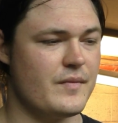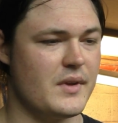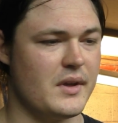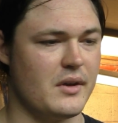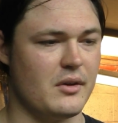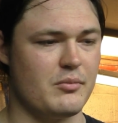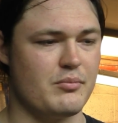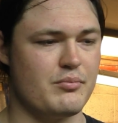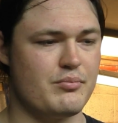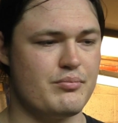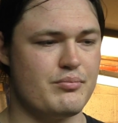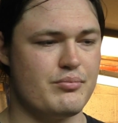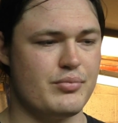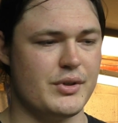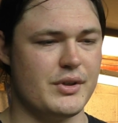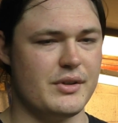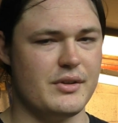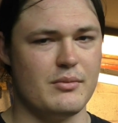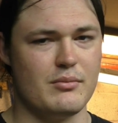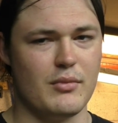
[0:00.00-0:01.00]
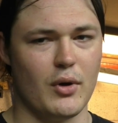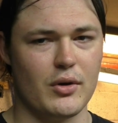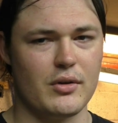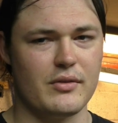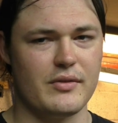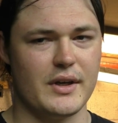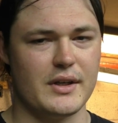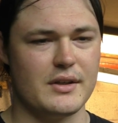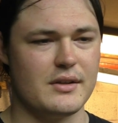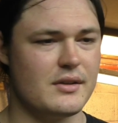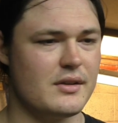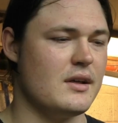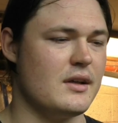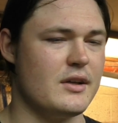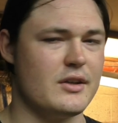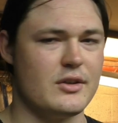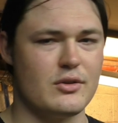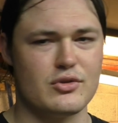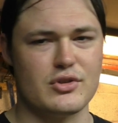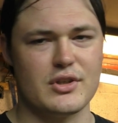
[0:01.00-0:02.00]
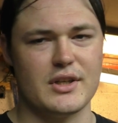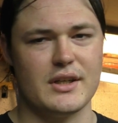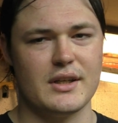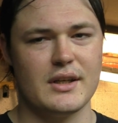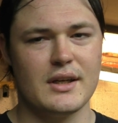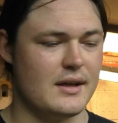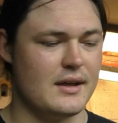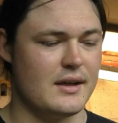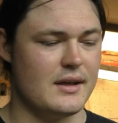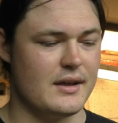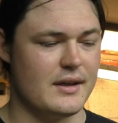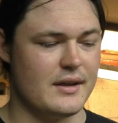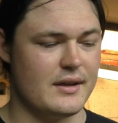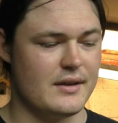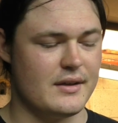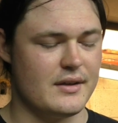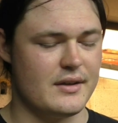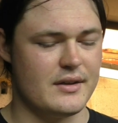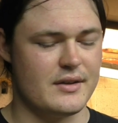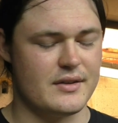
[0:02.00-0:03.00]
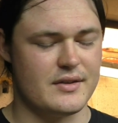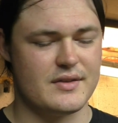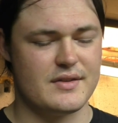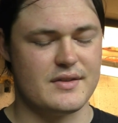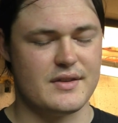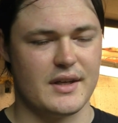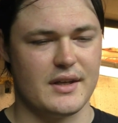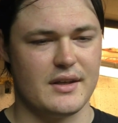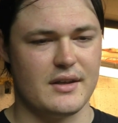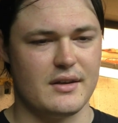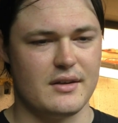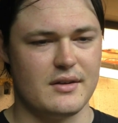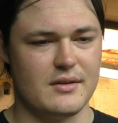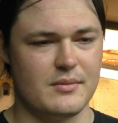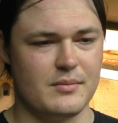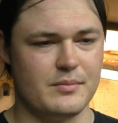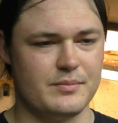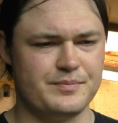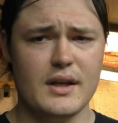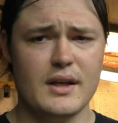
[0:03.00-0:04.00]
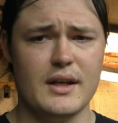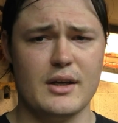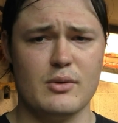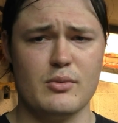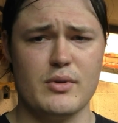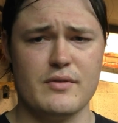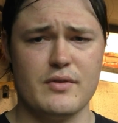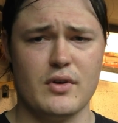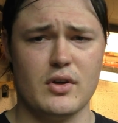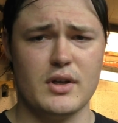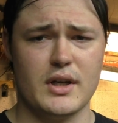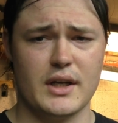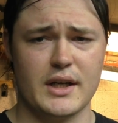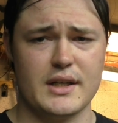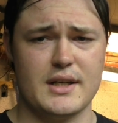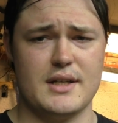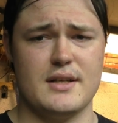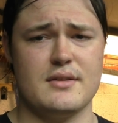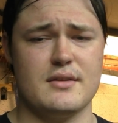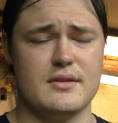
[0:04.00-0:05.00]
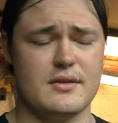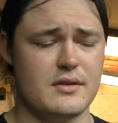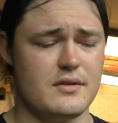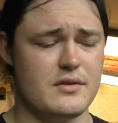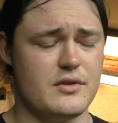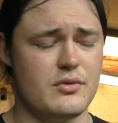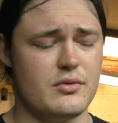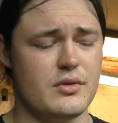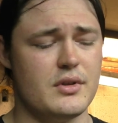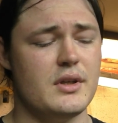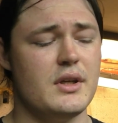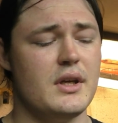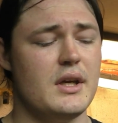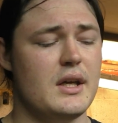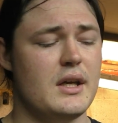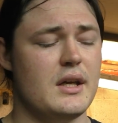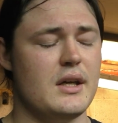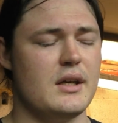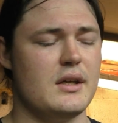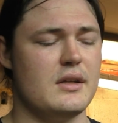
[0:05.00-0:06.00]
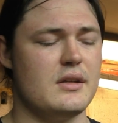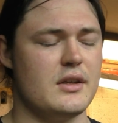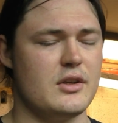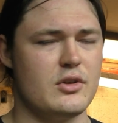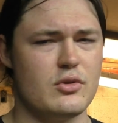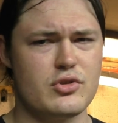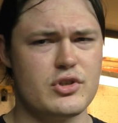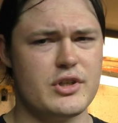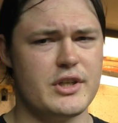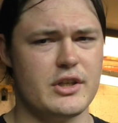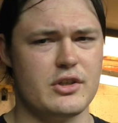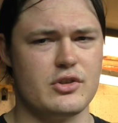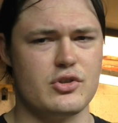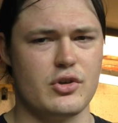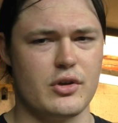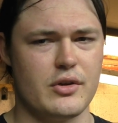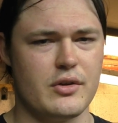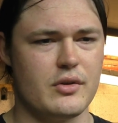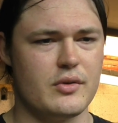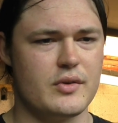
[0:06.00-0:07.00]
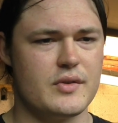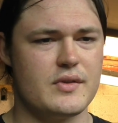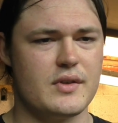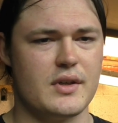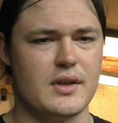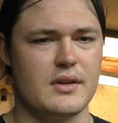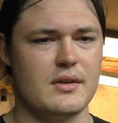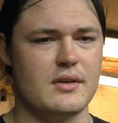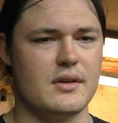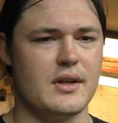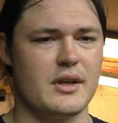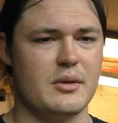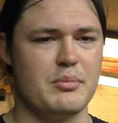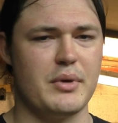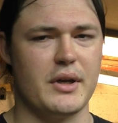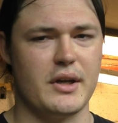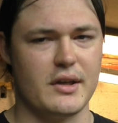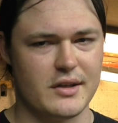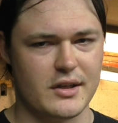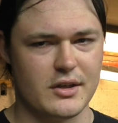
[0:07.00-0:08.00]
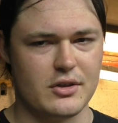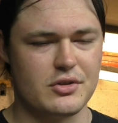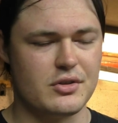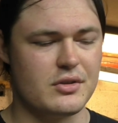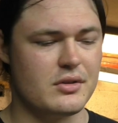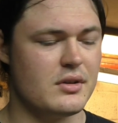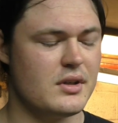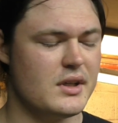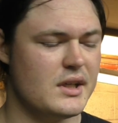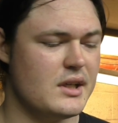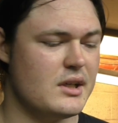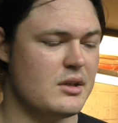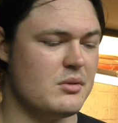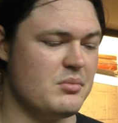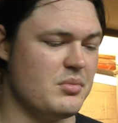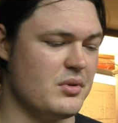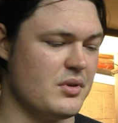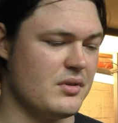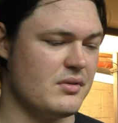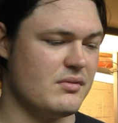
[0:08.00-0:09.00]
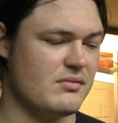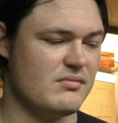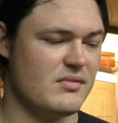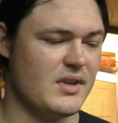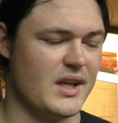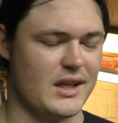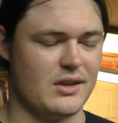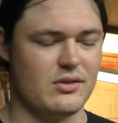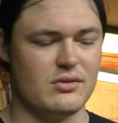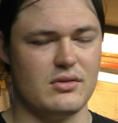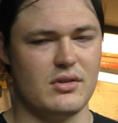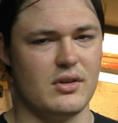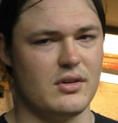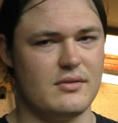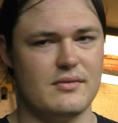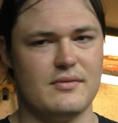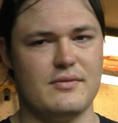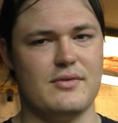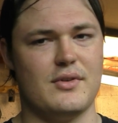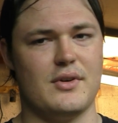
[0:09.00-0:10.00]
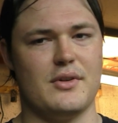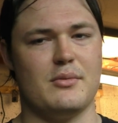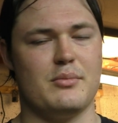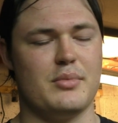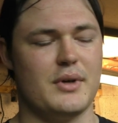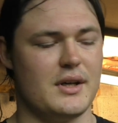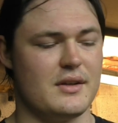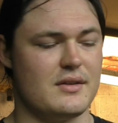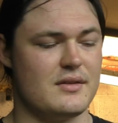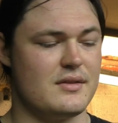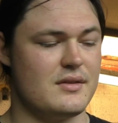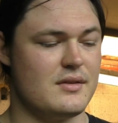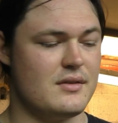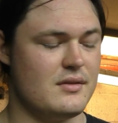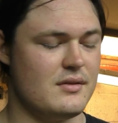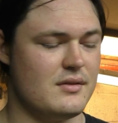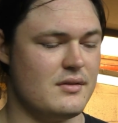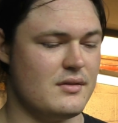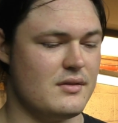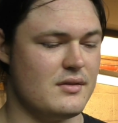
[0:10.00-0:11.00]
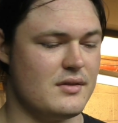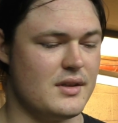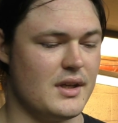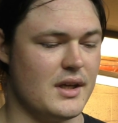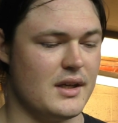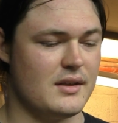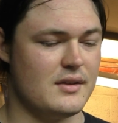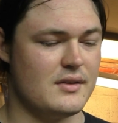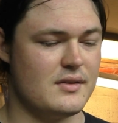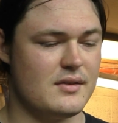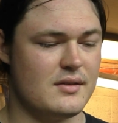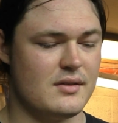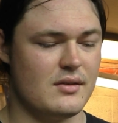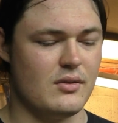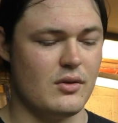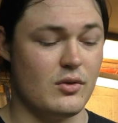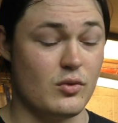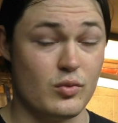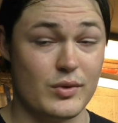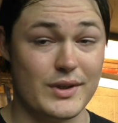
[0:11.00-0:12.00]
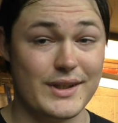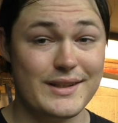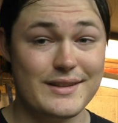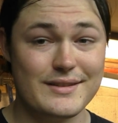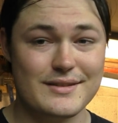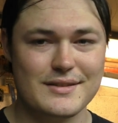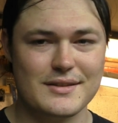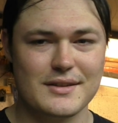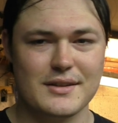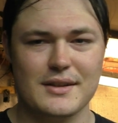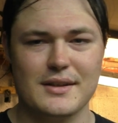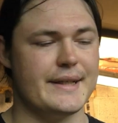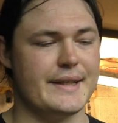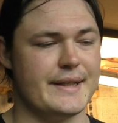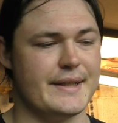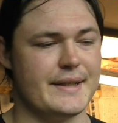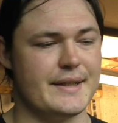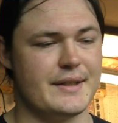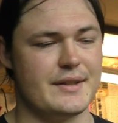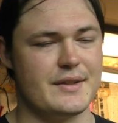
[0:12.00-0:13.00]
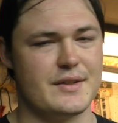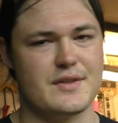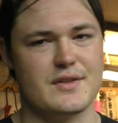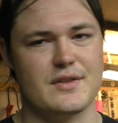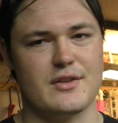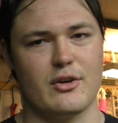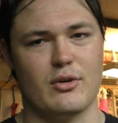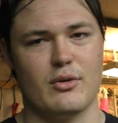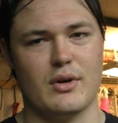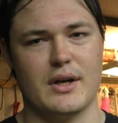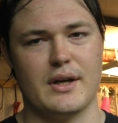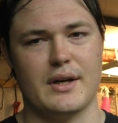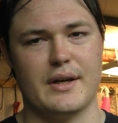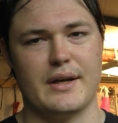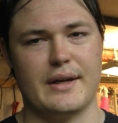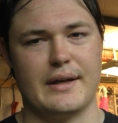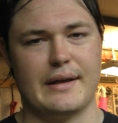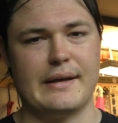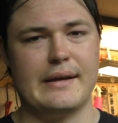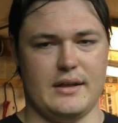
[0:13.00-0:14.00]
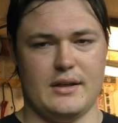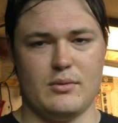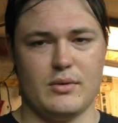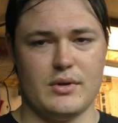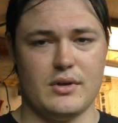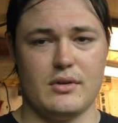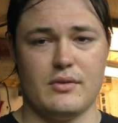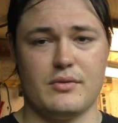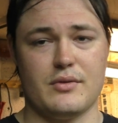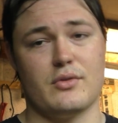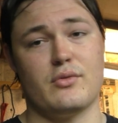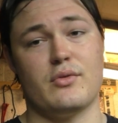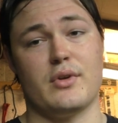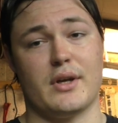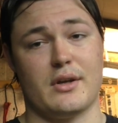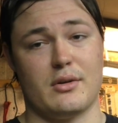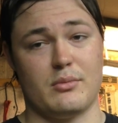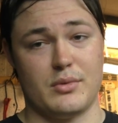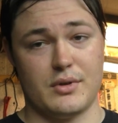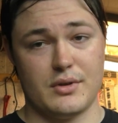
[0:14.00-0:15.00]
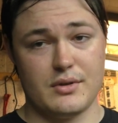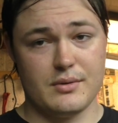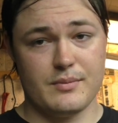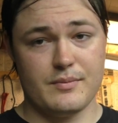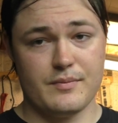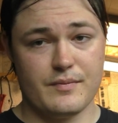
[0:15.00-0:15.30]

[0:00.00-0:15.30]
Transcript: I got pretty demotivated. Usually I stay in, like, we have online classes in uni, and I usually enjoy those and like pay attention, but I could not for the past days or weeks, and so I kind of went off the track a bit,